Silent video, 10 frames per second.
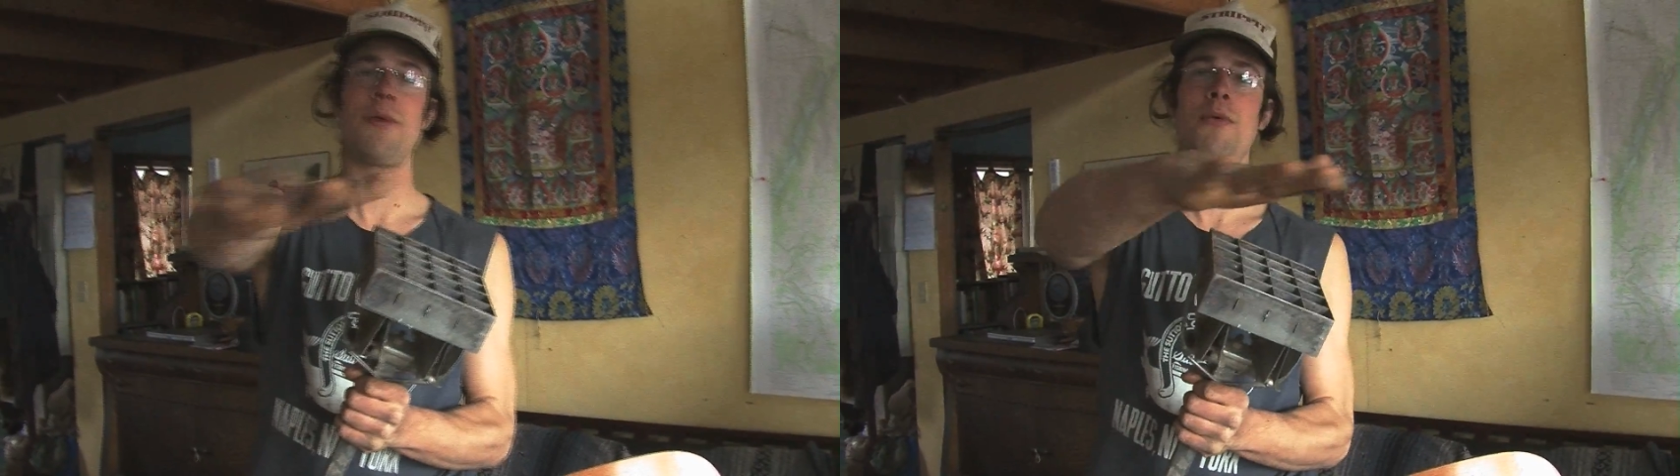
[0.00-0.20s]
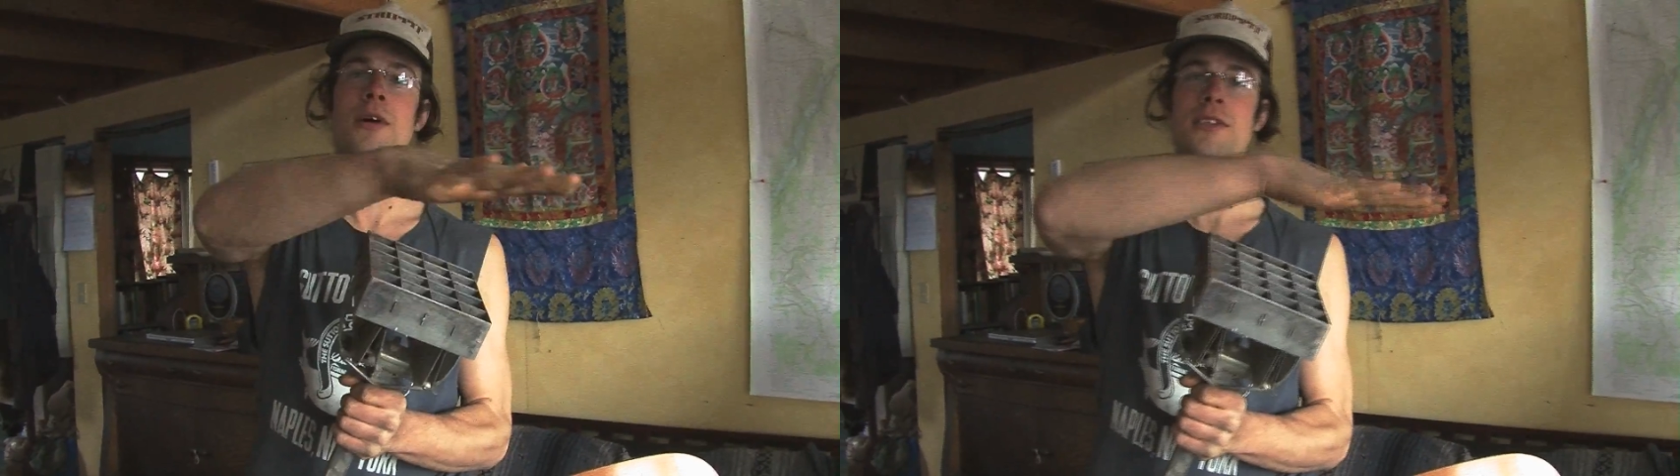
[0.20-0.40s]

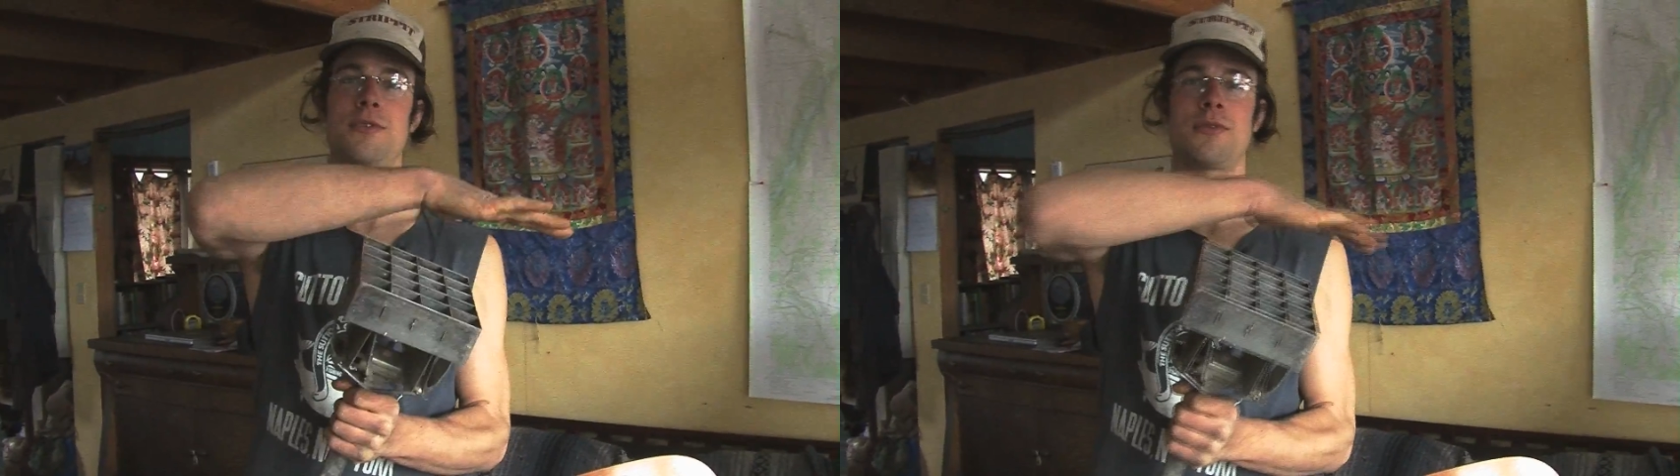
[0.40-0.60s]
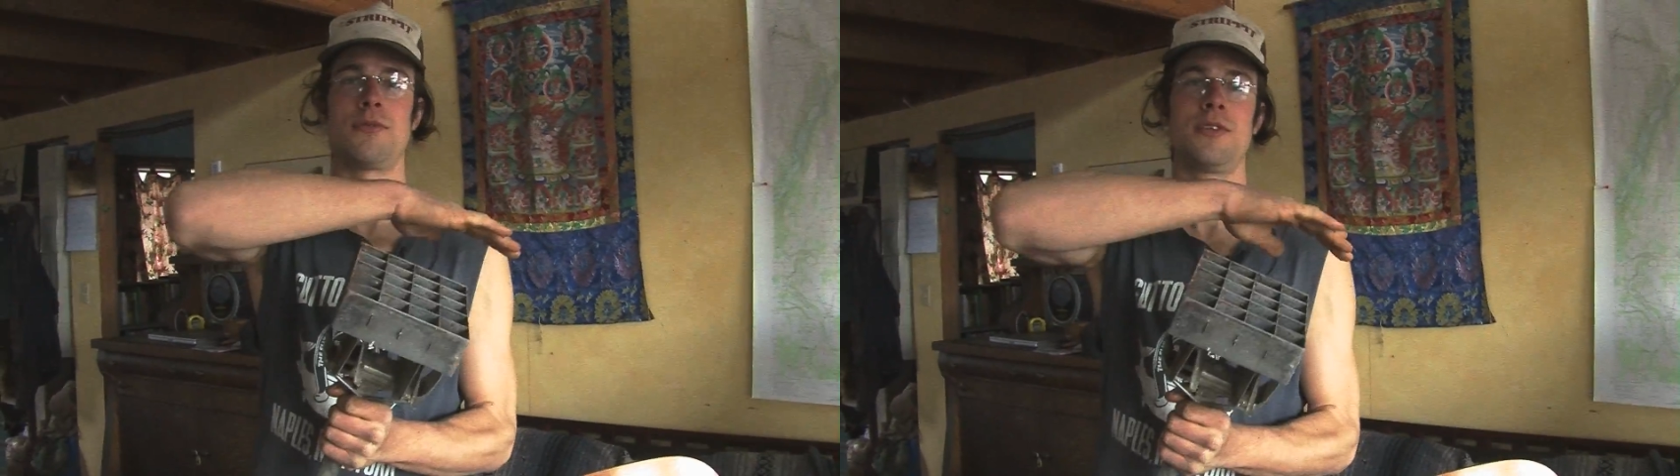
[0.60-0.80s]
at
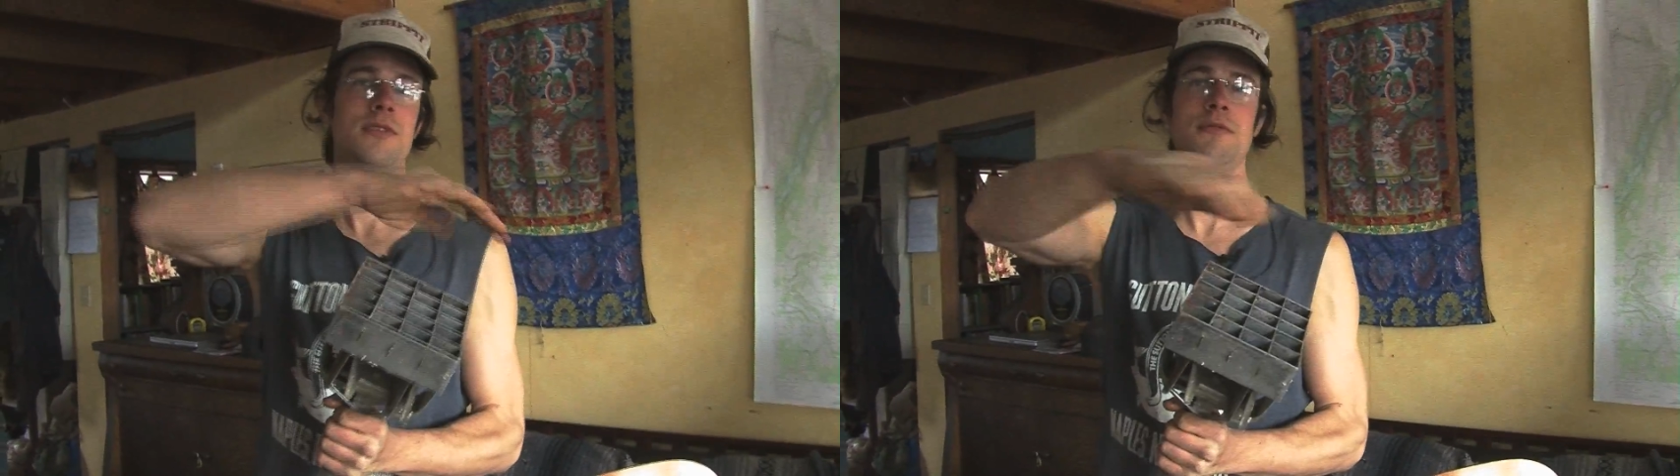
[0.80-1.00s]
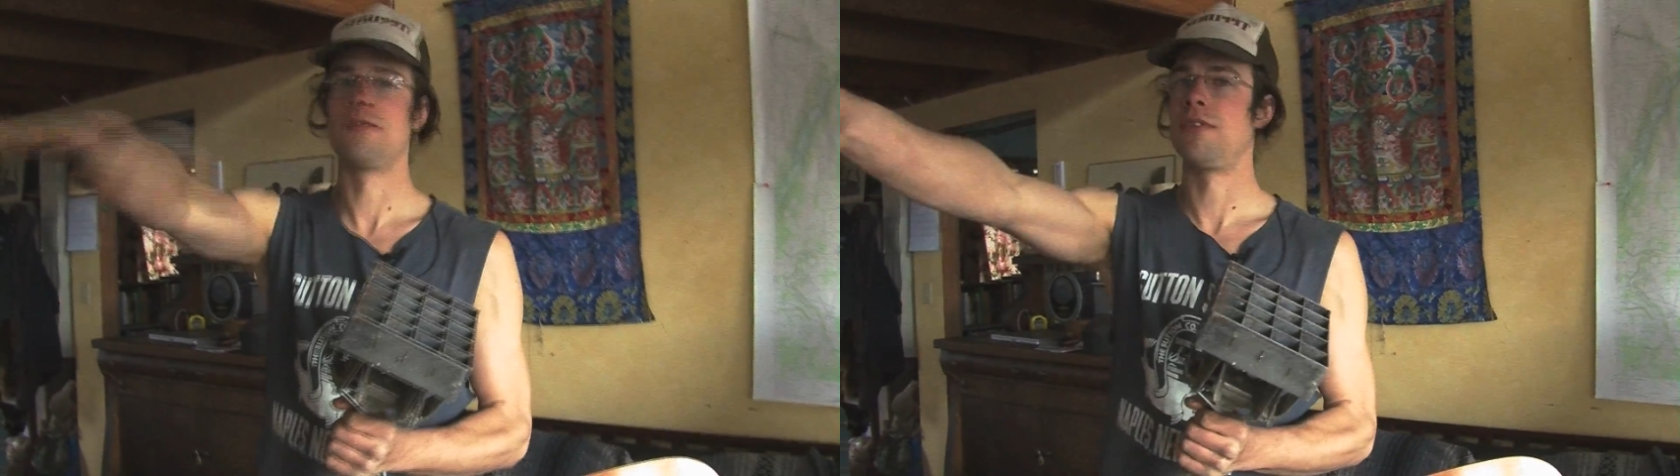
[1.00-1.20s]
once with
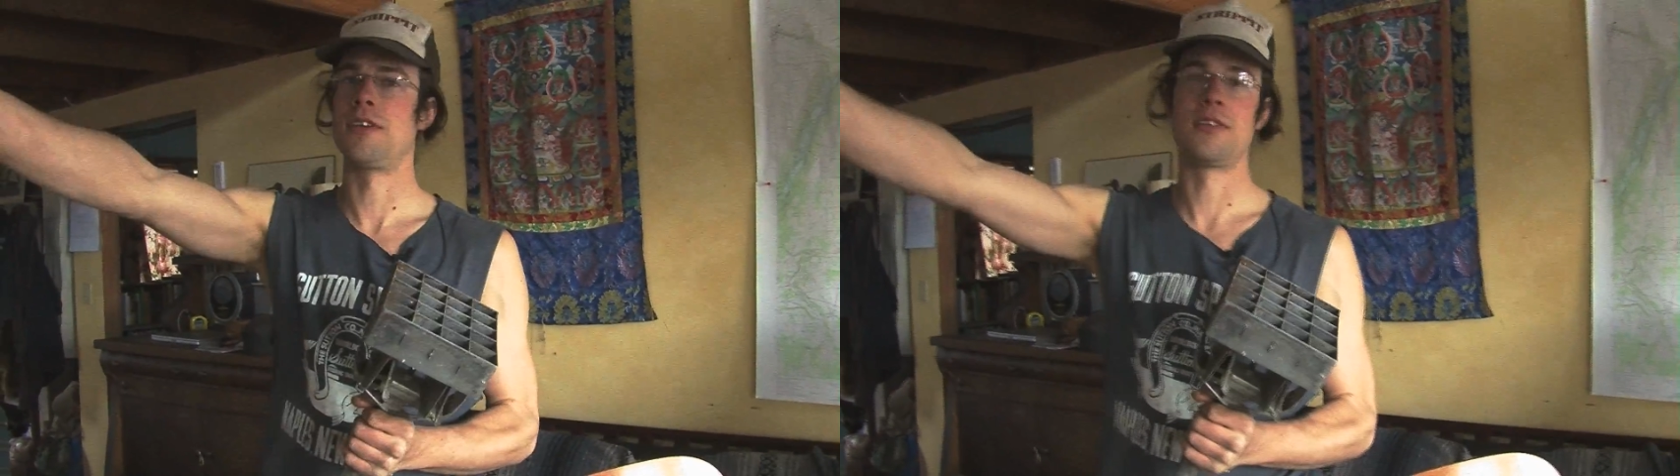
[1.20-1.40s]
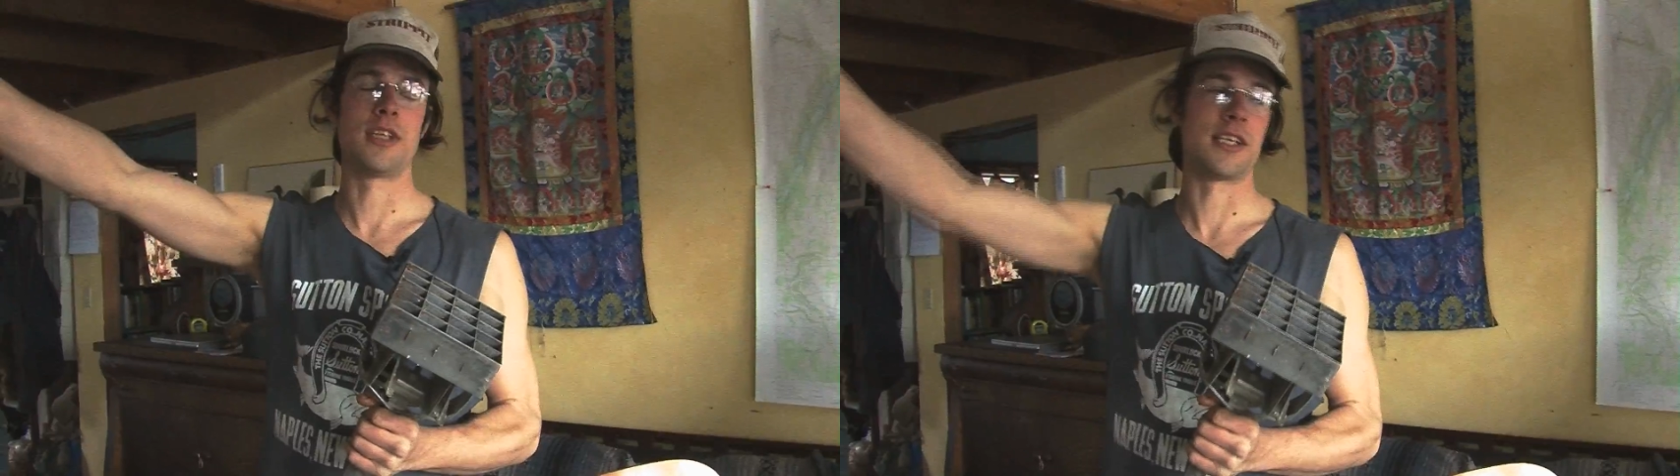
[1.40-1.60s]
one
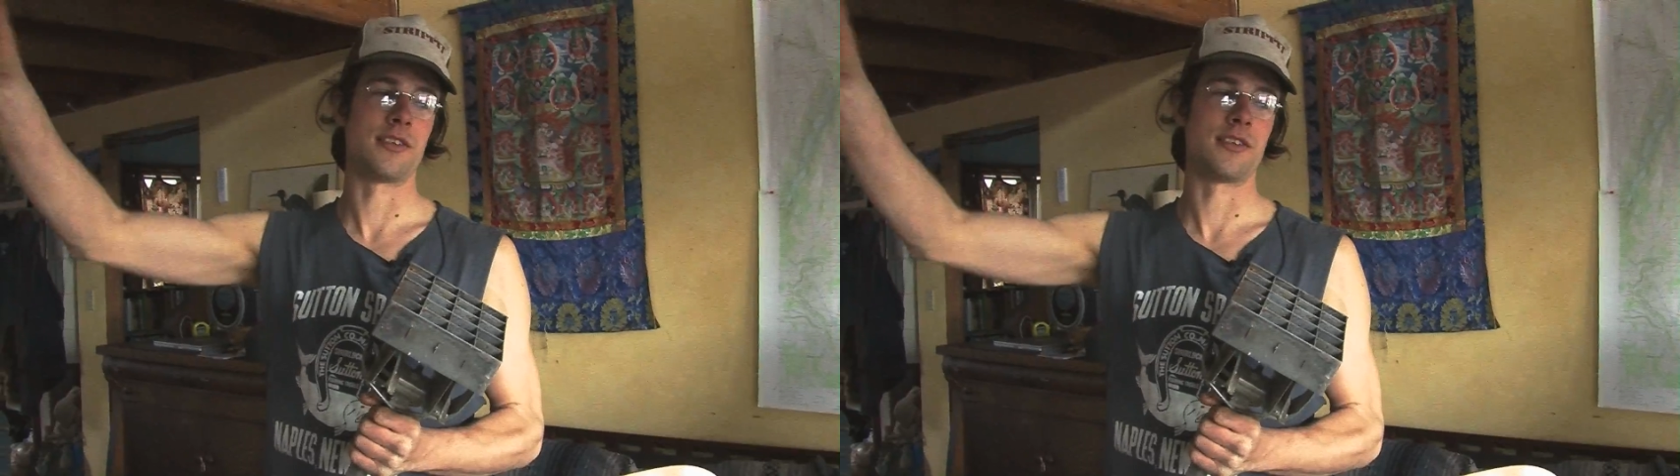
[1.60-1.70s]
little thing.